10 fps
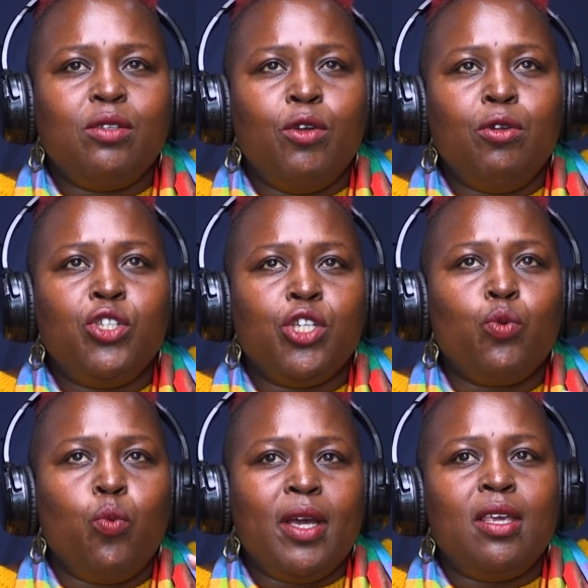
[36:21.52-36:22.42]
You're not
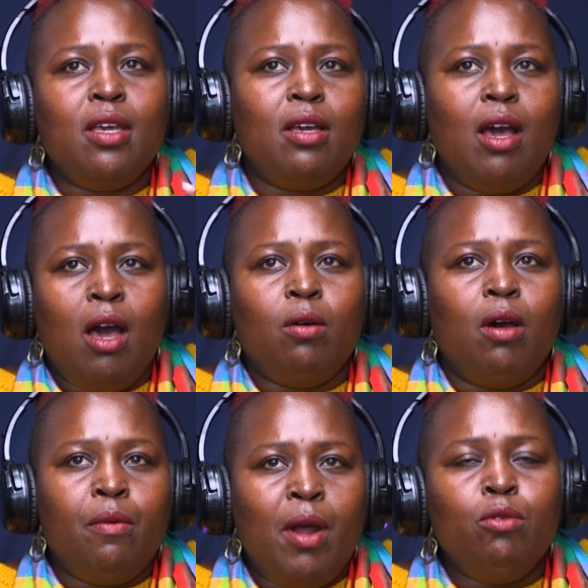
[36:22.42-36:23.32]
just working out
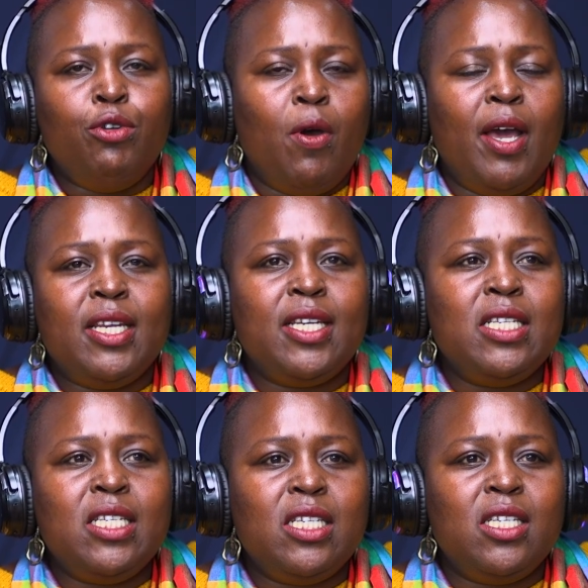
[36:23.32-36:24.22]
around your
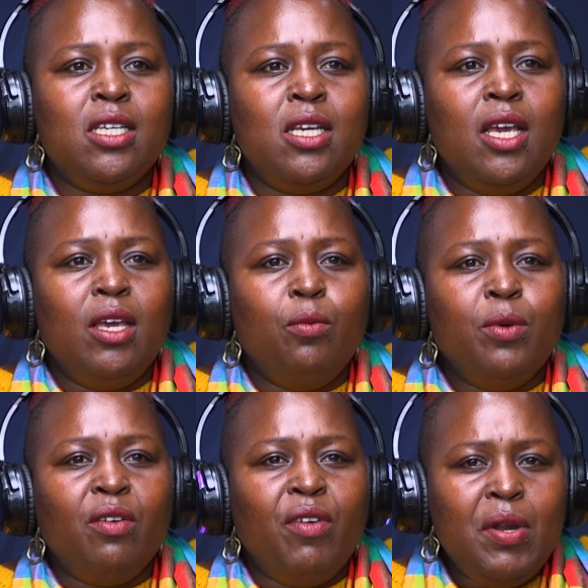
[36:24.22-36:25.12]
identity
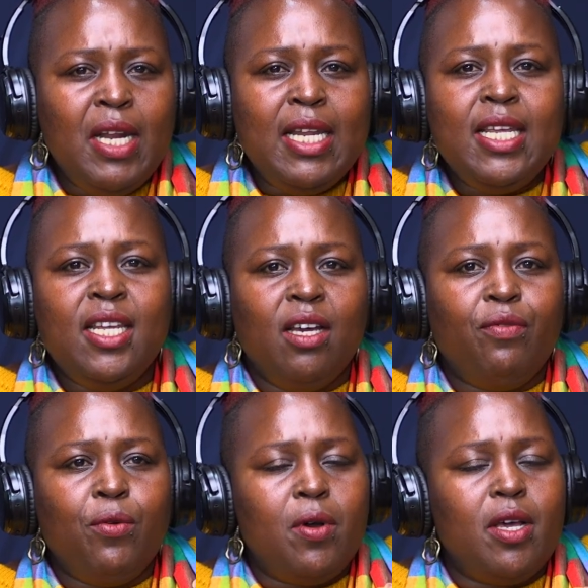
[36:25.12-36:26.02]
with a very linear
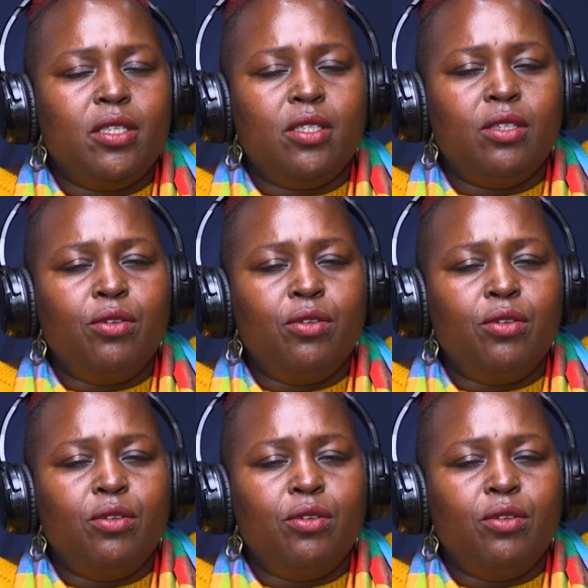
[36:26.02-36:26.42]
focus,